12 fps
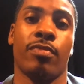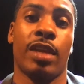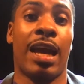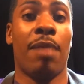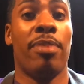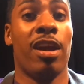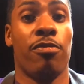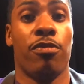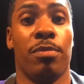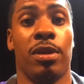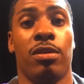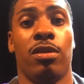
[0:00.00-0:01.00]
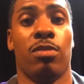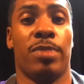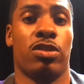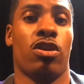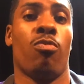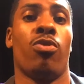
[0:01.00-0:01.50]
got better for me. My
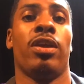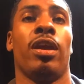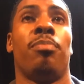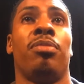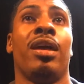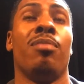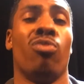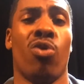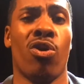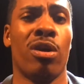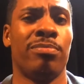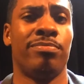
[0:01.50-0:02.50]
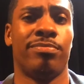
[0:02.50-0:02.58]
sophomore year, I played more.